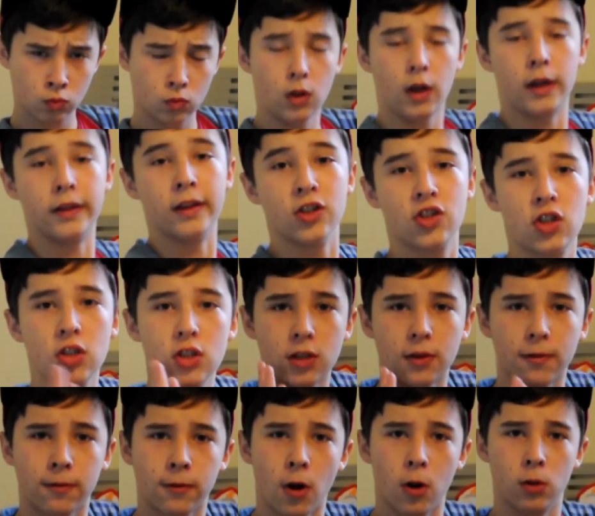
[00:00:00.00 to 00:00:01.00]
And then she just
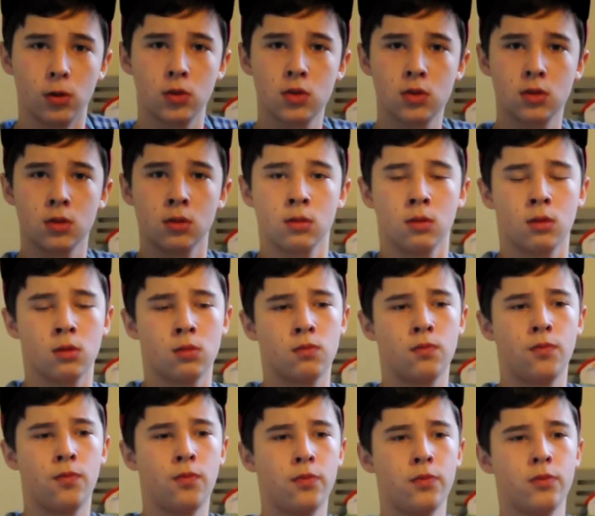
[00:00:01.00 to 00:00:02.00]
froze.
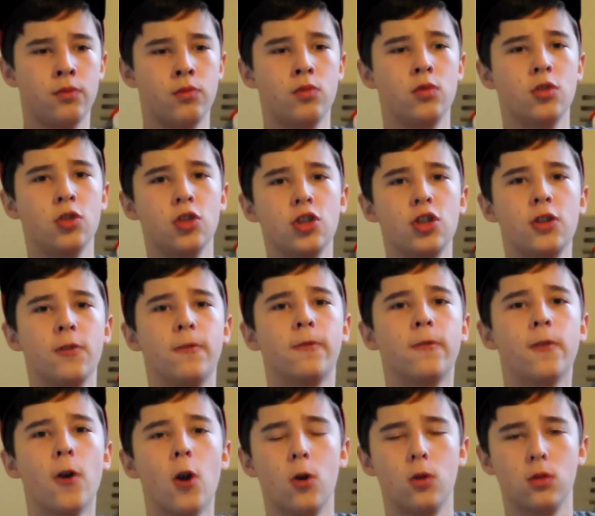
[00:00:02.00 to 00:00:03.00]
She
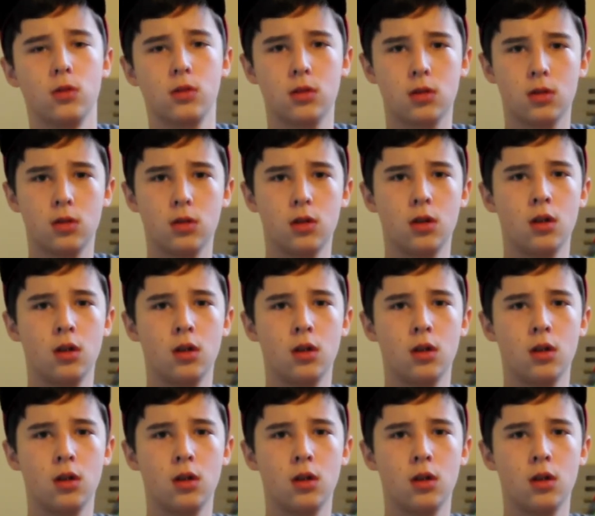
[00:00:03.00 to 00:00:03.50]
froze.